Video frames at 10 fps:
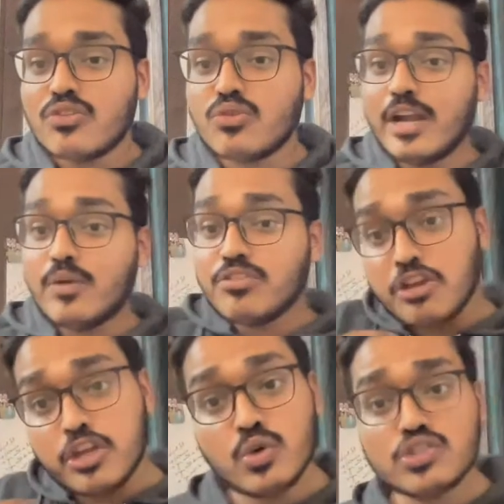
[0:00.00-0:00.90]
So it was
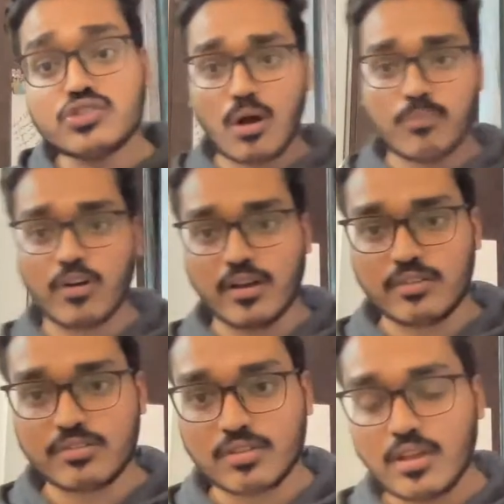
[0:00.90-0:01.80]
a huge drop for
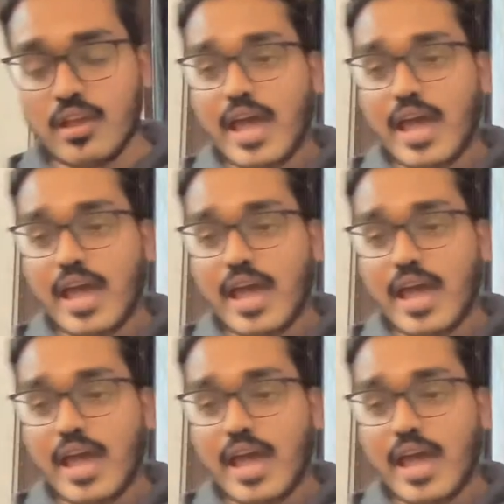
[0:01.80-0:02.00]
us.